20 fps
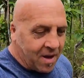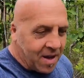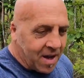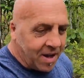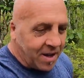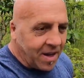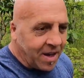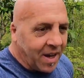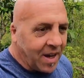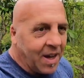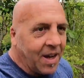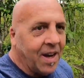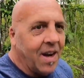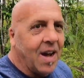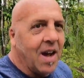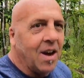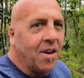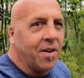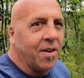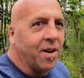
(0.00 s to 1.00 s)
kind of headed
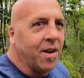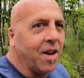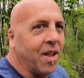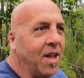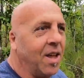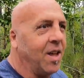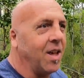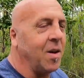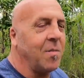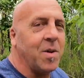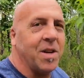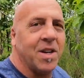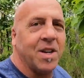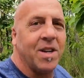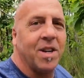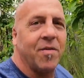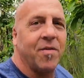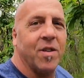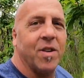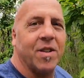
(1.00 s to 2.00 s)
out and I'm in a
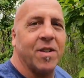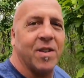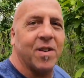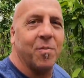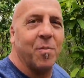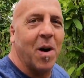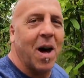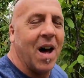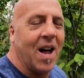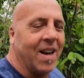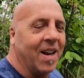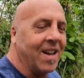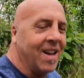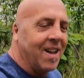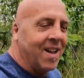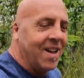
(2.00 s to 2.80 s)
different spot.